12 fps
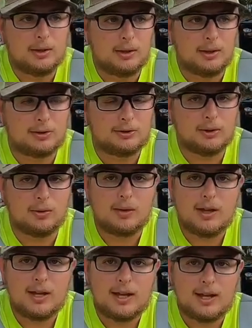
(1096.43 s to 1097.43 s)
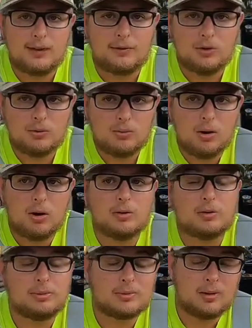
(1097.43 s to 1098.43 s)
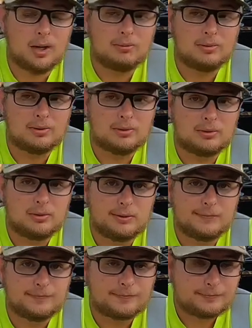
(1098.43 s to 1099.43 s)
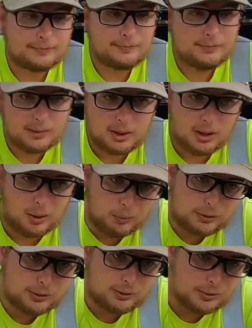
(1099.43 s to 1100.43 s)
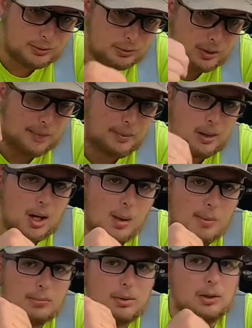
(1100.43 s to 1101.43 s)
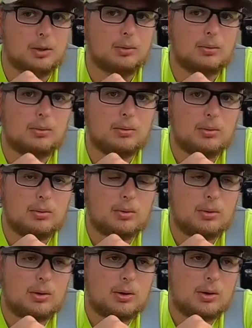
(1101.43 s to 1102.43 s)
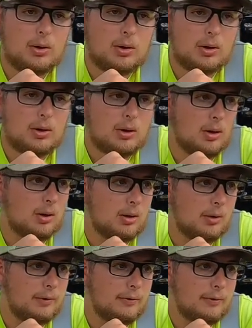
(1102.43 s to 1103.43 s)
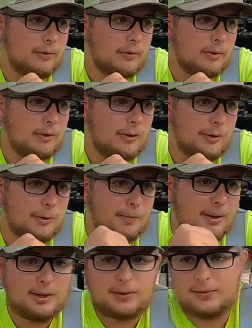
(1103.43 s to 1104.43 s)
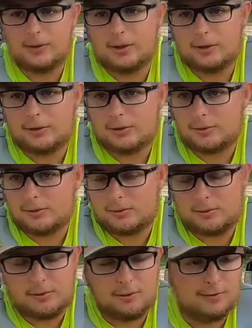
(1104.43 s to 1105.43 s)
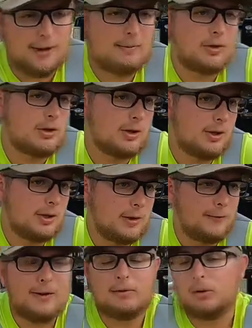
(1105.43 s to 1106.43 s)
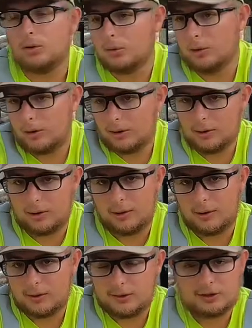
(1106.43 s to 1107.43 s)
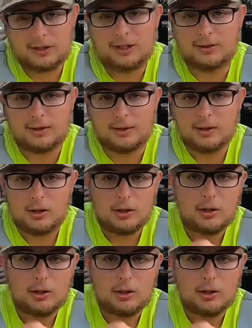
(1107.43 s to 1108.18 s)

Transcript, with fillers: Uh, so if you are subscribed, I want you to drop a comment below of your biggest fish, your favorite jig, your favorite lure, uh, just anything.